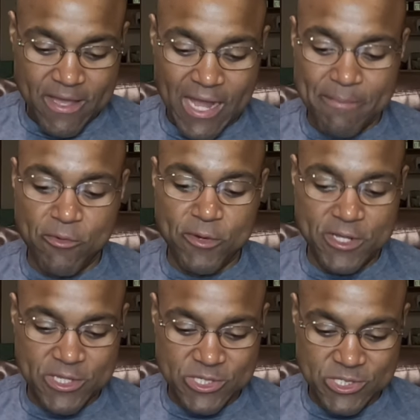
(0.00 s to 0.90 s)
I'm a
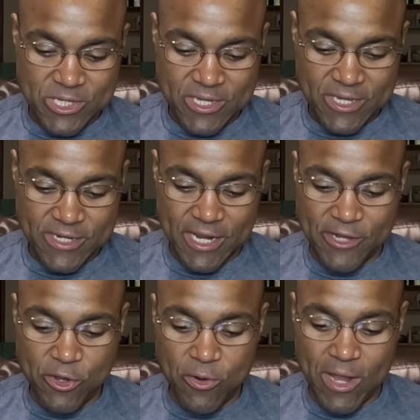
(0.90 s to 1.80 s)
realist, and I
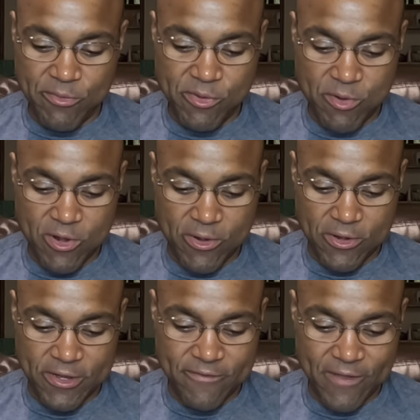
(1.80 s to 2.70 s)
know how we
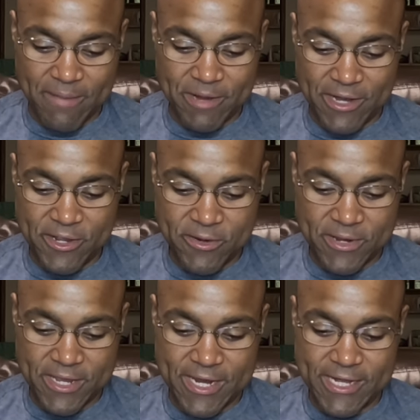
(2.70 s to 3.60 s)
work. And if I'm not
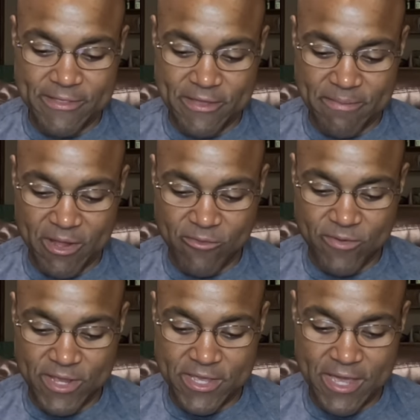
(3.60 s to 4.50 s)
hearing anything about
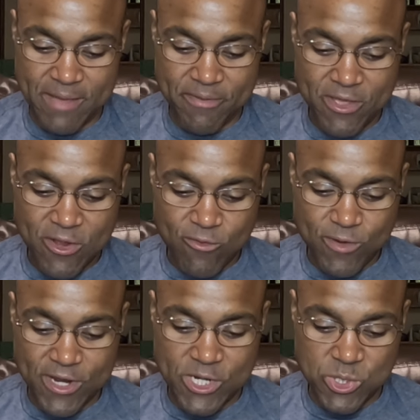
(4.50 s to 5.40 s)
rent cap,
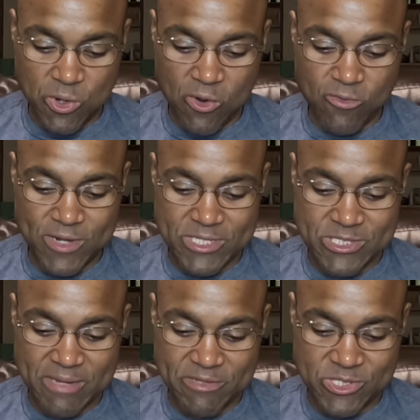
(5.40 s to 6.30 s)
rent control, rent
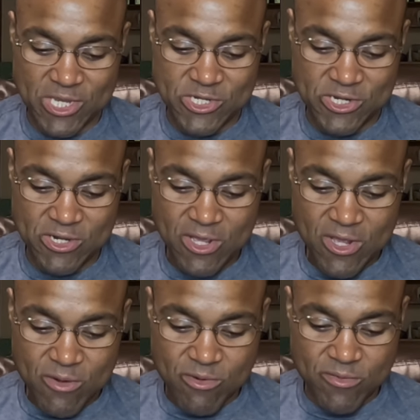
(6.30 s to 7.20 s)
stabilization,
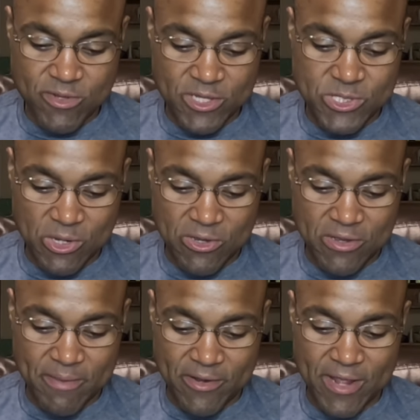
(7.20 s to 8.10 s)
we're really
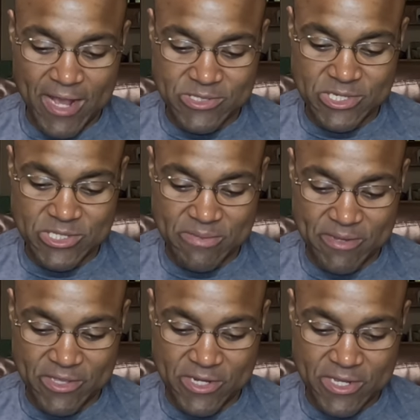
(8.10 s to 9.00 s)
talking about housing
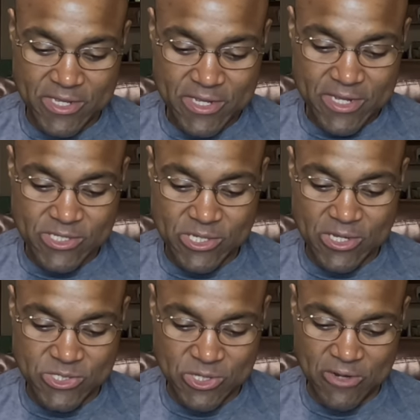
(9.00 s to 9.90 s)
stability. It's a
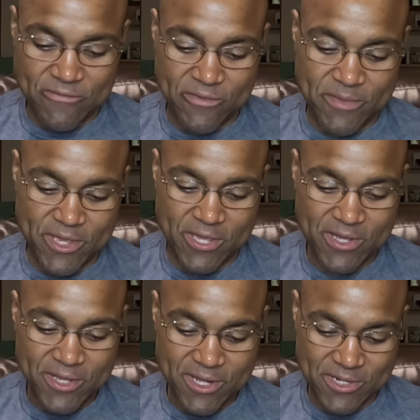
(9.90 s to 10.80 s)
concern for me,
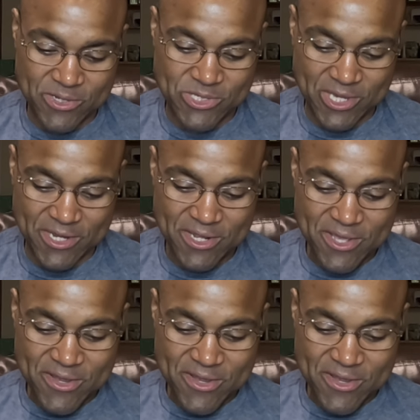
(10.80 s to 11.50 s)
Hunter said.